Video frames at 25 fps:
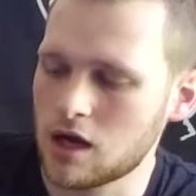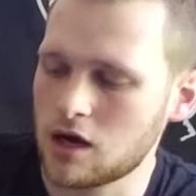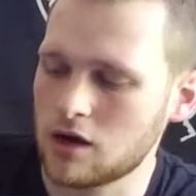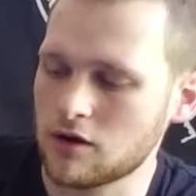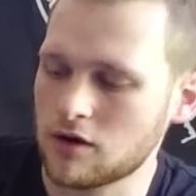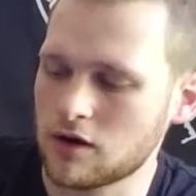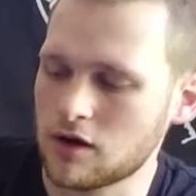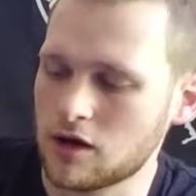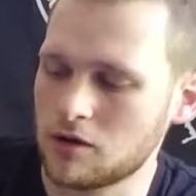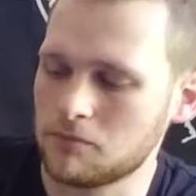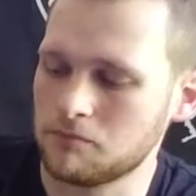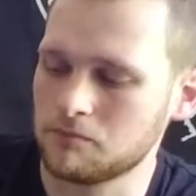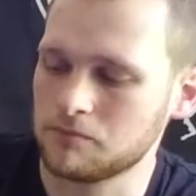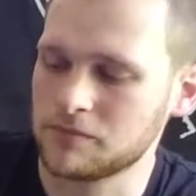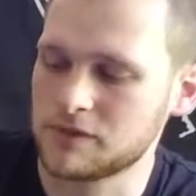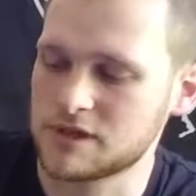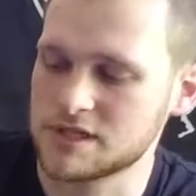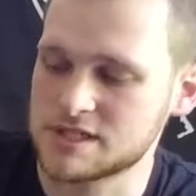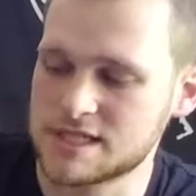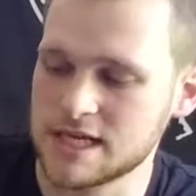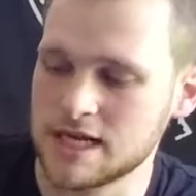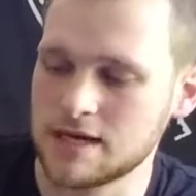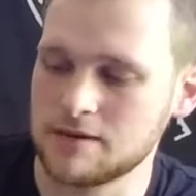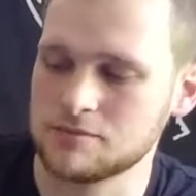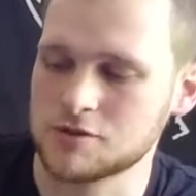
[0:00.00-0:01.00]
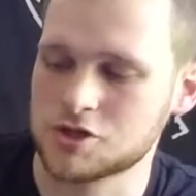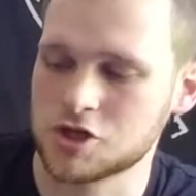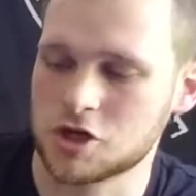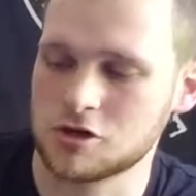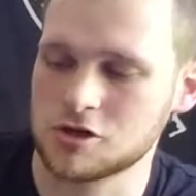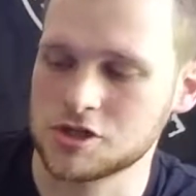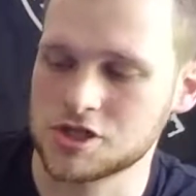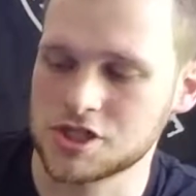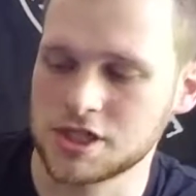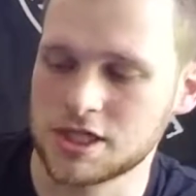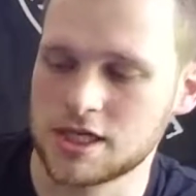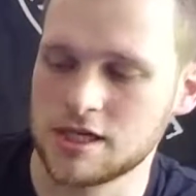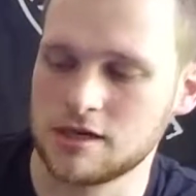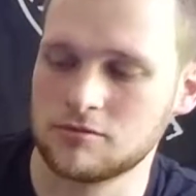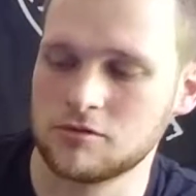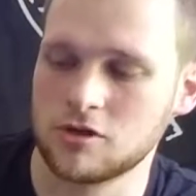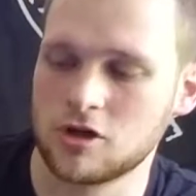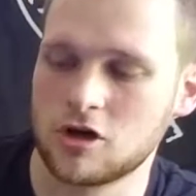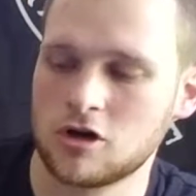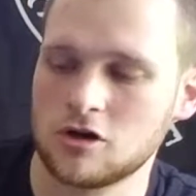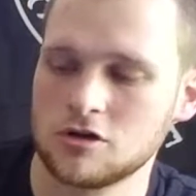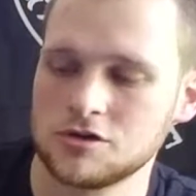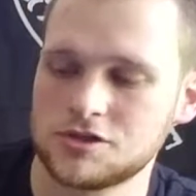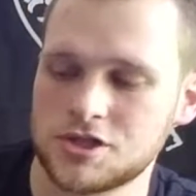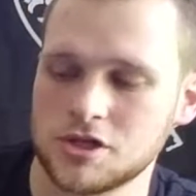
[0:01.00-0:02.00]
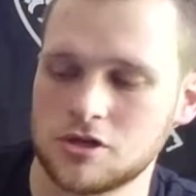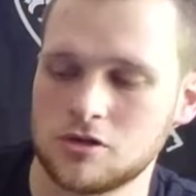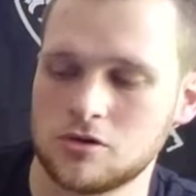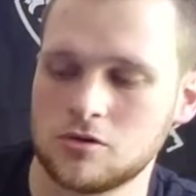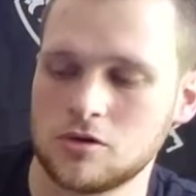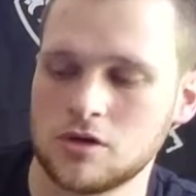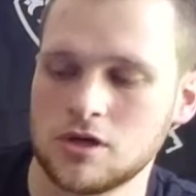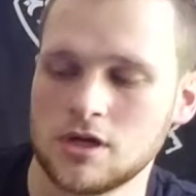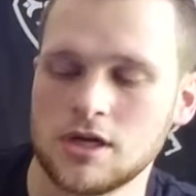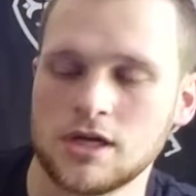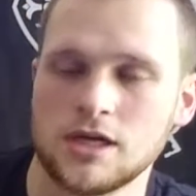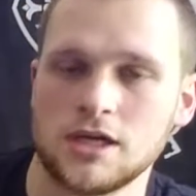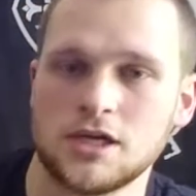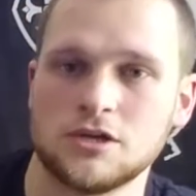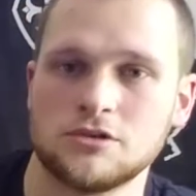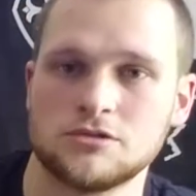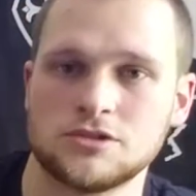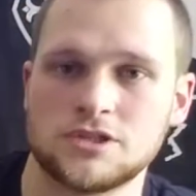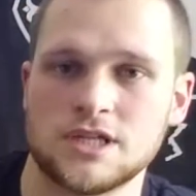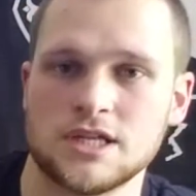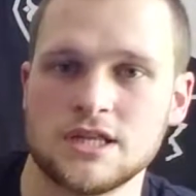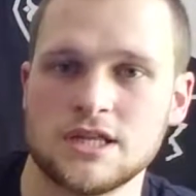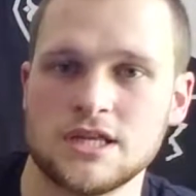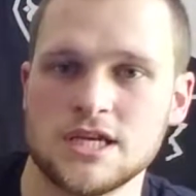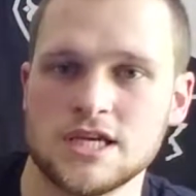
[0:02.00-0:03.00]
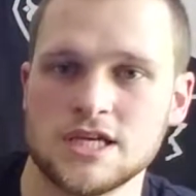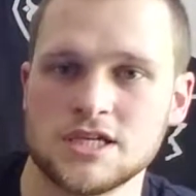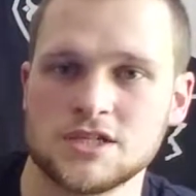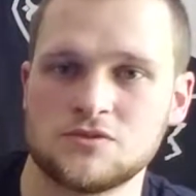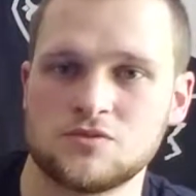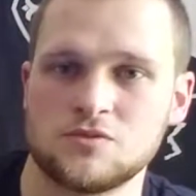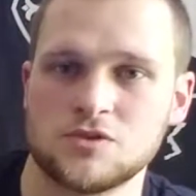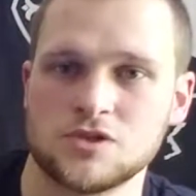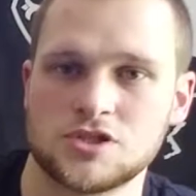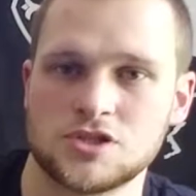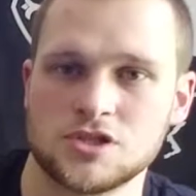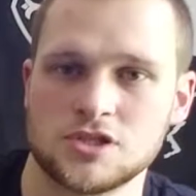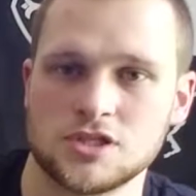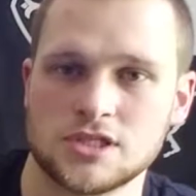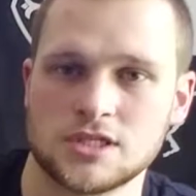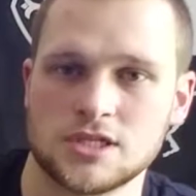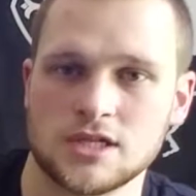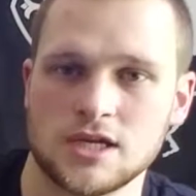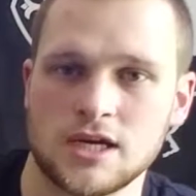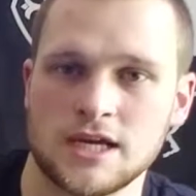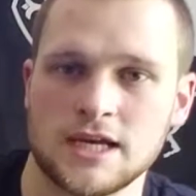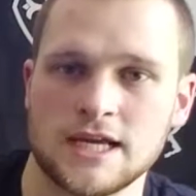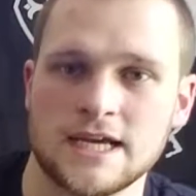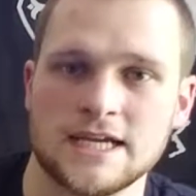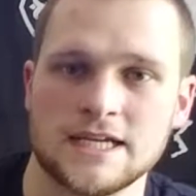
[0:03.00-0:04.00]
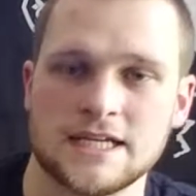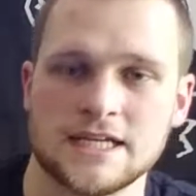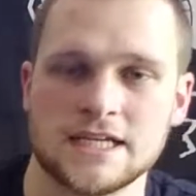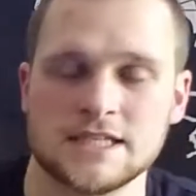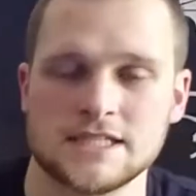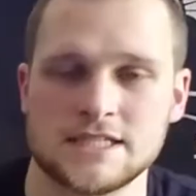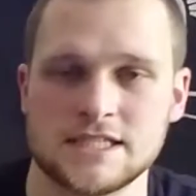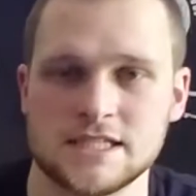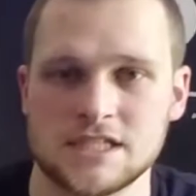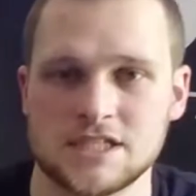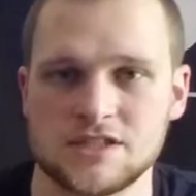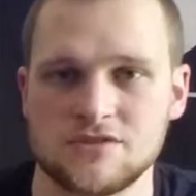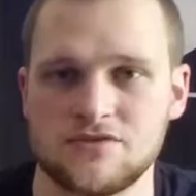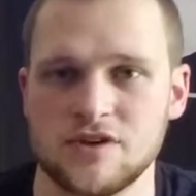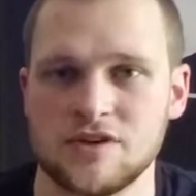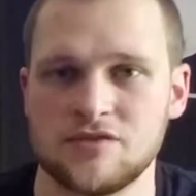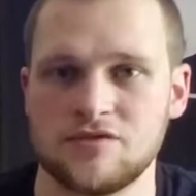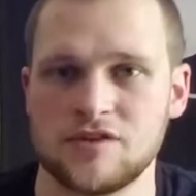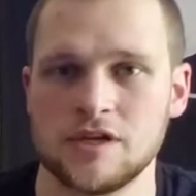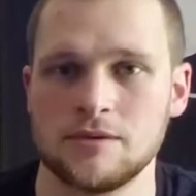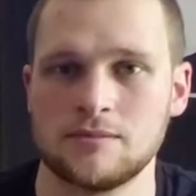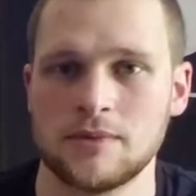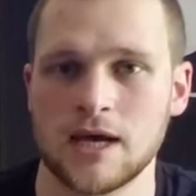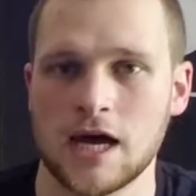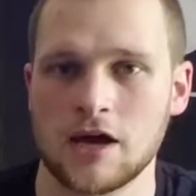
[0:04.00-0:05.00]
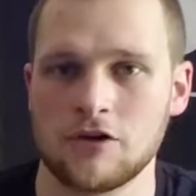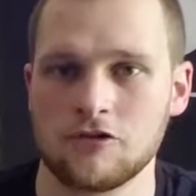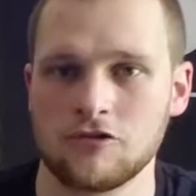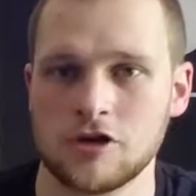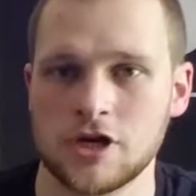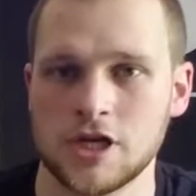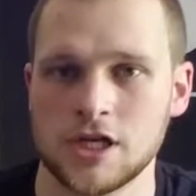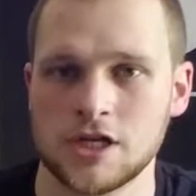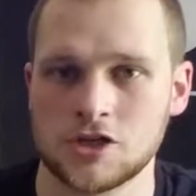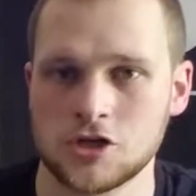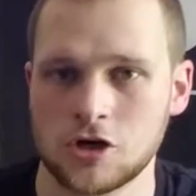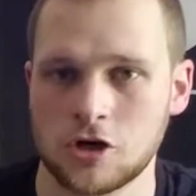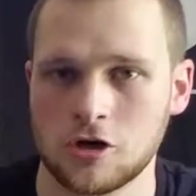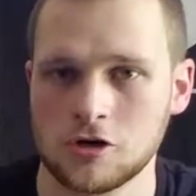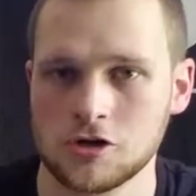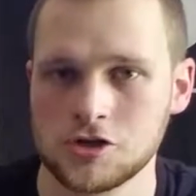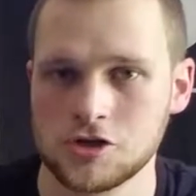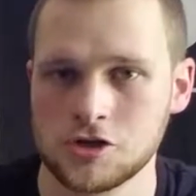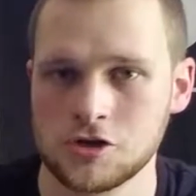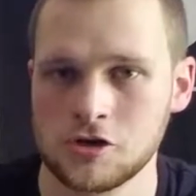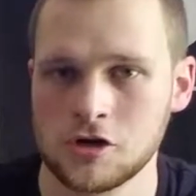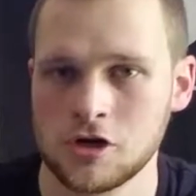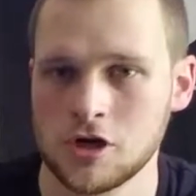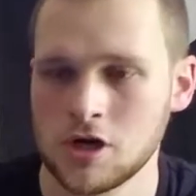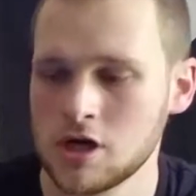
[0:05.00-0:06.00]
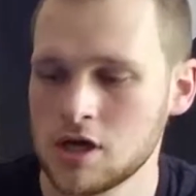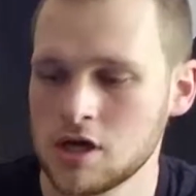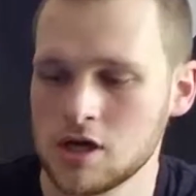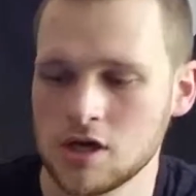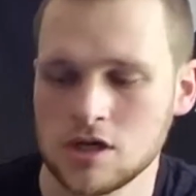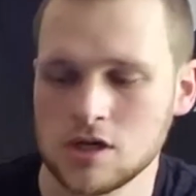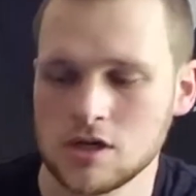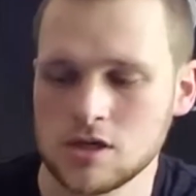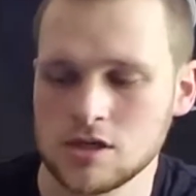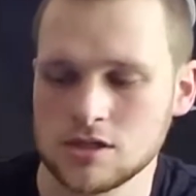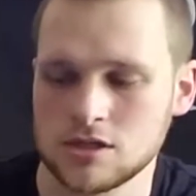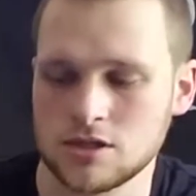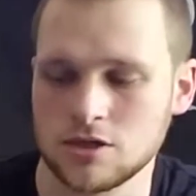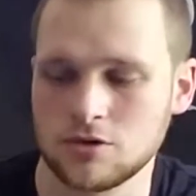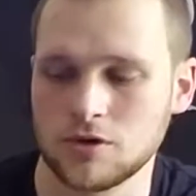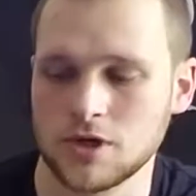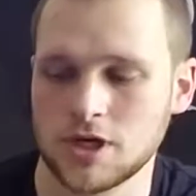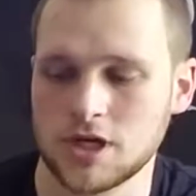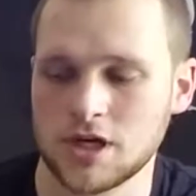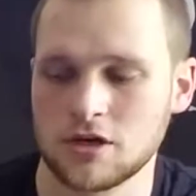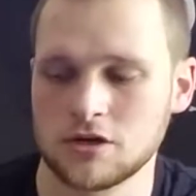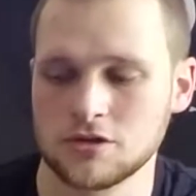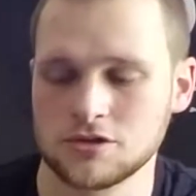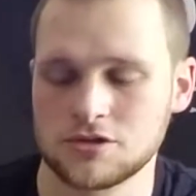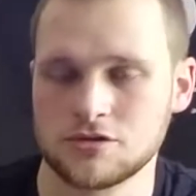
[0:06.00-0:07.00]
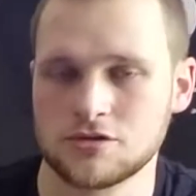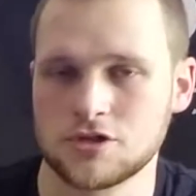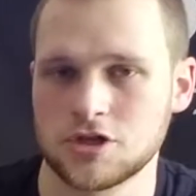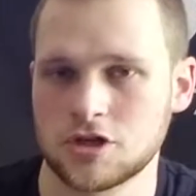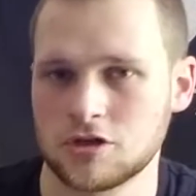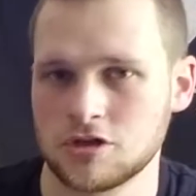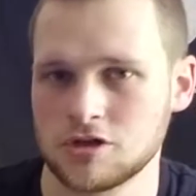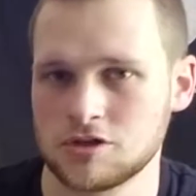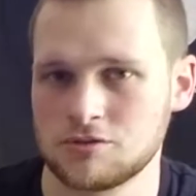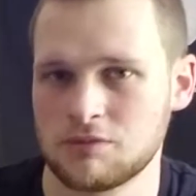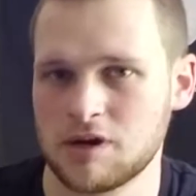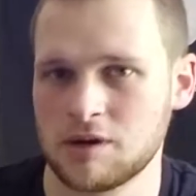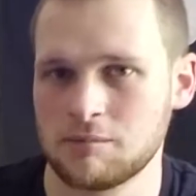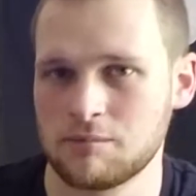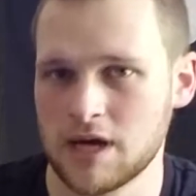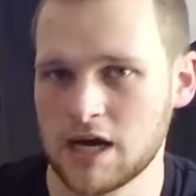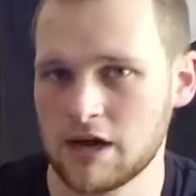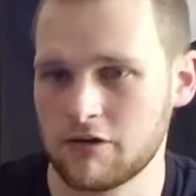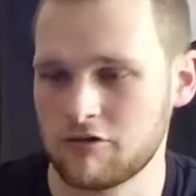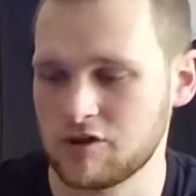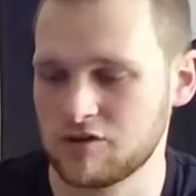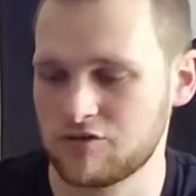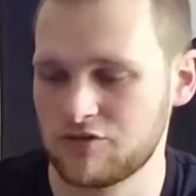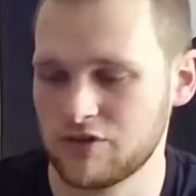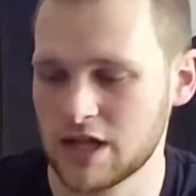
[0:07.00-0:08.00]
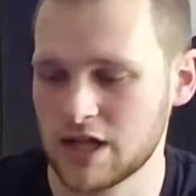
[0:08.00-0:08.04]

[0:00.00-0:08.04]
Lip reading: The same charging cable also goes to this, which is an 18650 battery charger, so it can also charge my battery